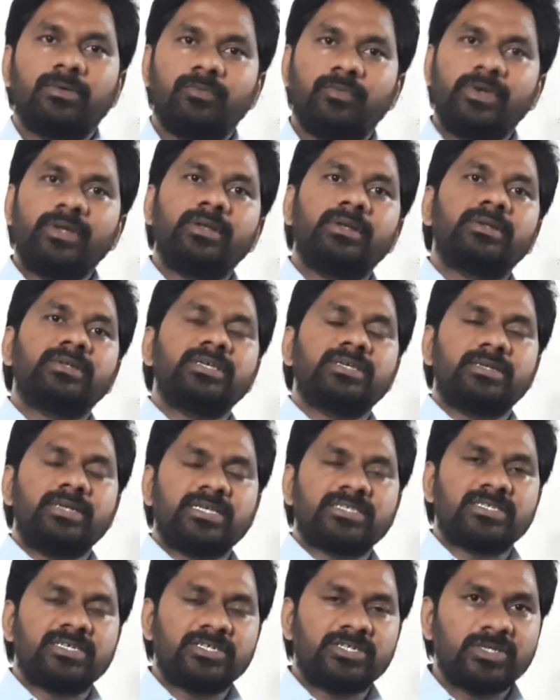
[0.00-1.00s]
the
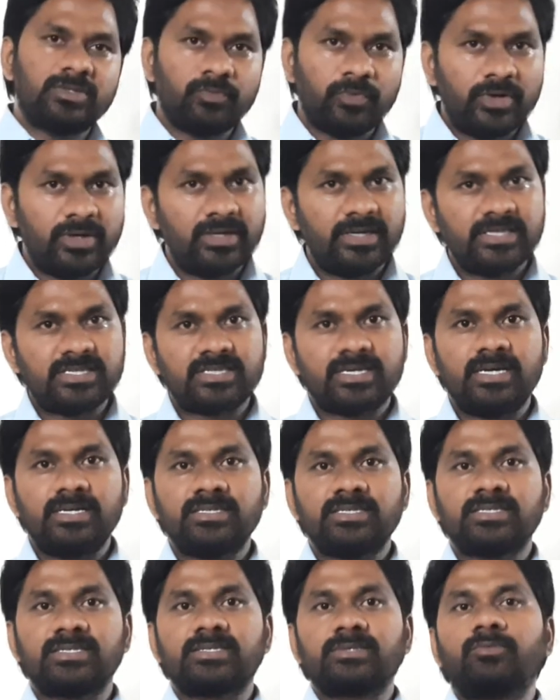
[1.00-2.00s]
next session we will
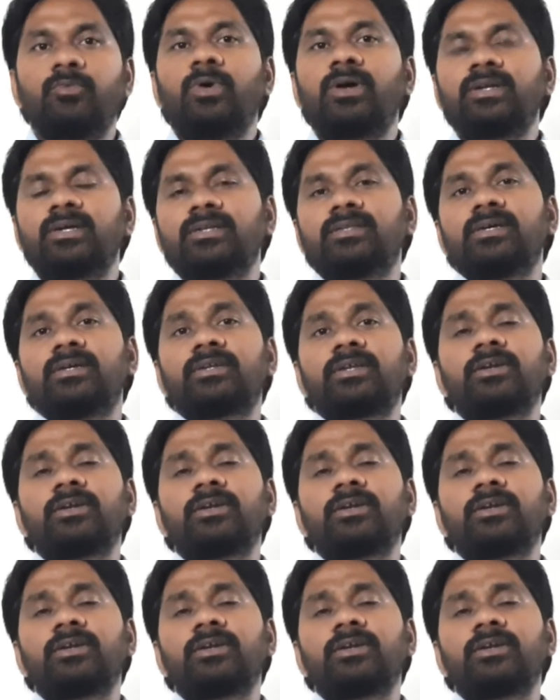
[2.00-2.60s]
discuss what are the